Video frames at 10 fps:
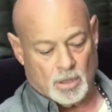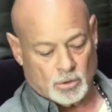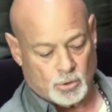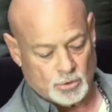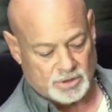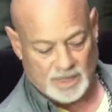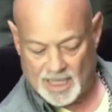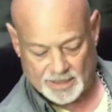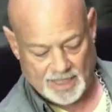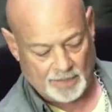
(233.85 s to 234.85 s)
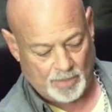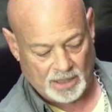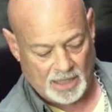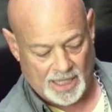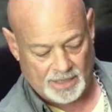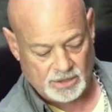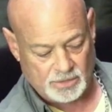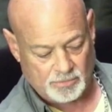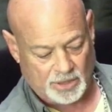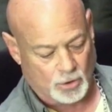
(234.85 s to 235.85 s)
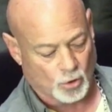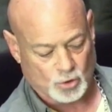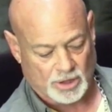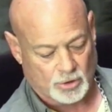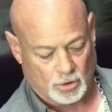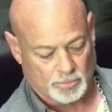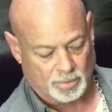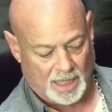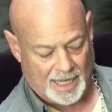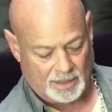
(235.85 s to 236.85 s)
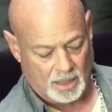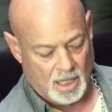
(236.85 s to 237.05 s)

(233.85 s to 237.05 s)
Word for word: they had to take my legs, my toes had turned black.